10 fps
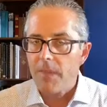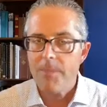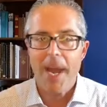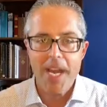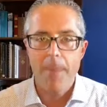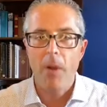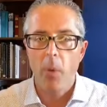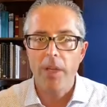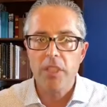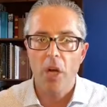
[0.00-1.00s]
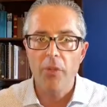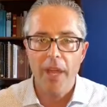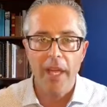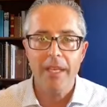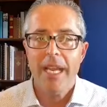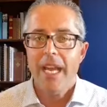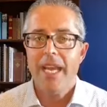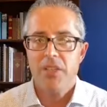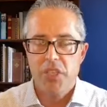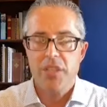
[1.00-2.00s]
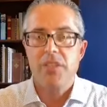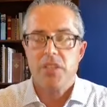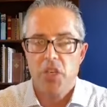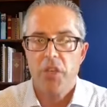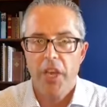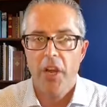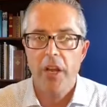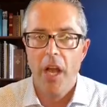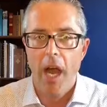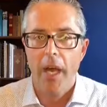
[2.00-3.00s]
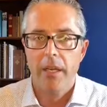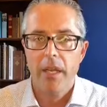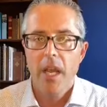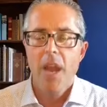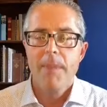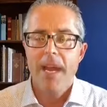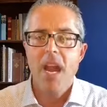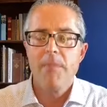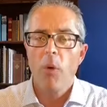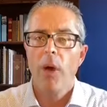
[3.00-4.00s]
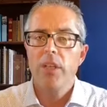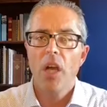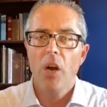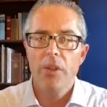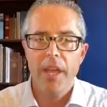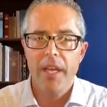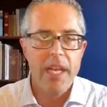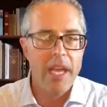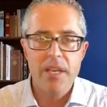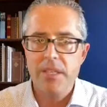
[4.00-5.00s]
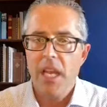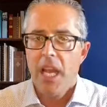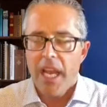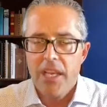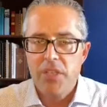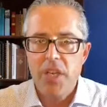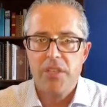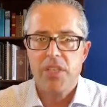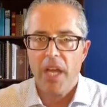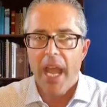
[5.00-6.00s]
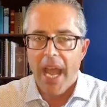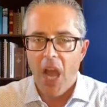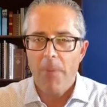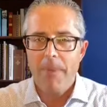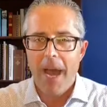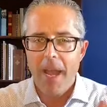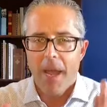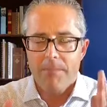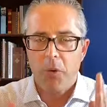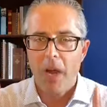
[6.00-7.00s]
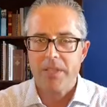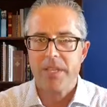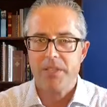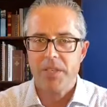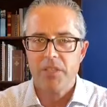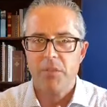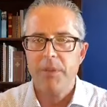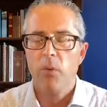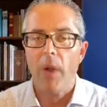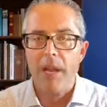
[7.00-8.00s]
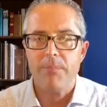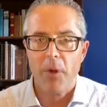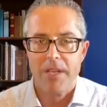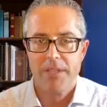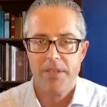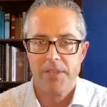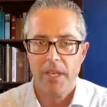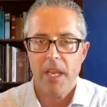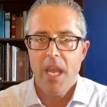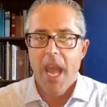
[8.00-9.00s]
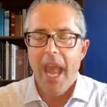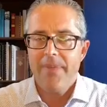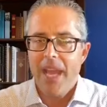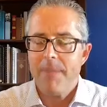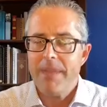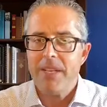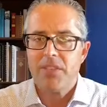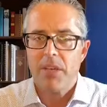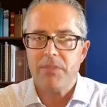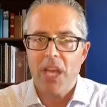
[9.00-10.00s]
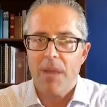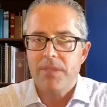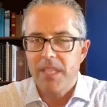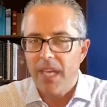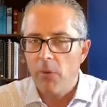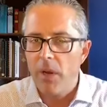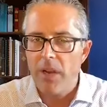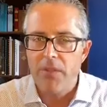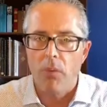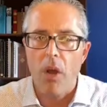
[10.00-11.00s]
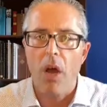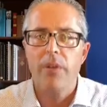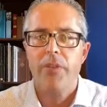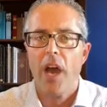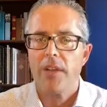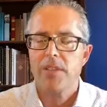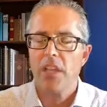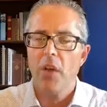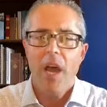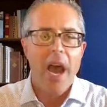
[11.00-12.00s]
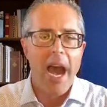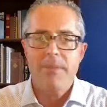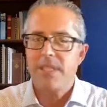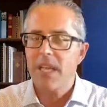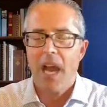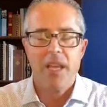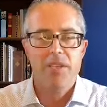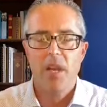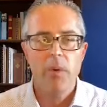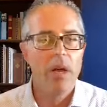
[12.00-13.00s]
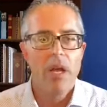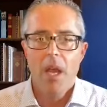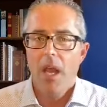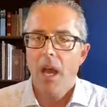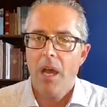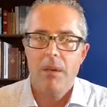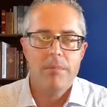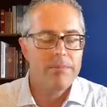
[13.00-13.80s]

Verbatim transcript: My number one goal then is just to hear God. My number one goal then is is just to help my processing to be right processing, and that means sometimes getting rid of the wrong thoughts. So I'm still. You say, well, uh,